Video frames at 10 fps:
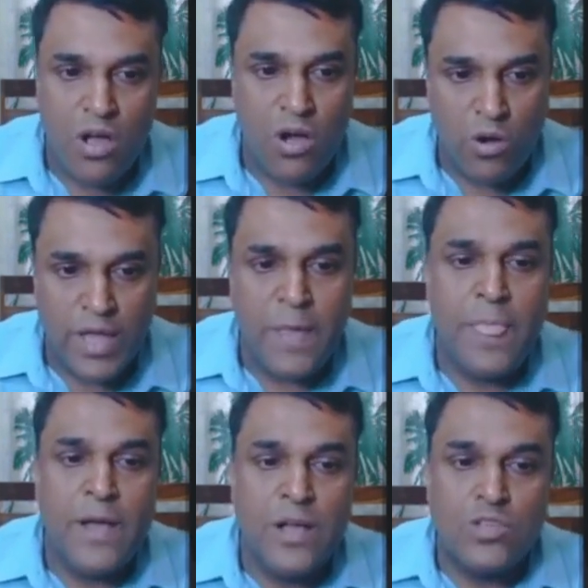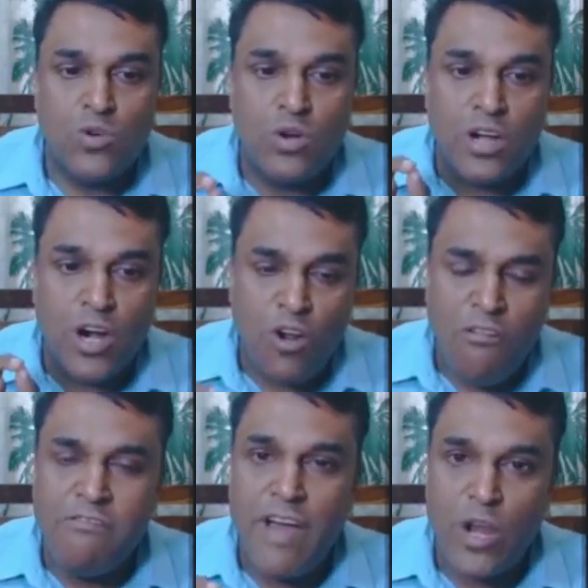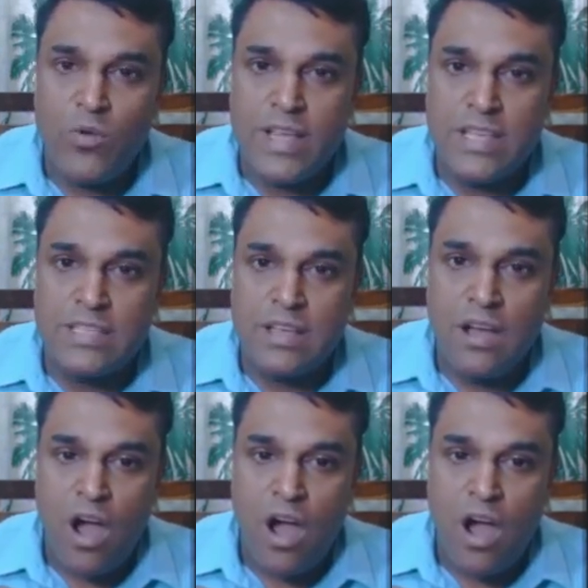Okay, so cutoff value is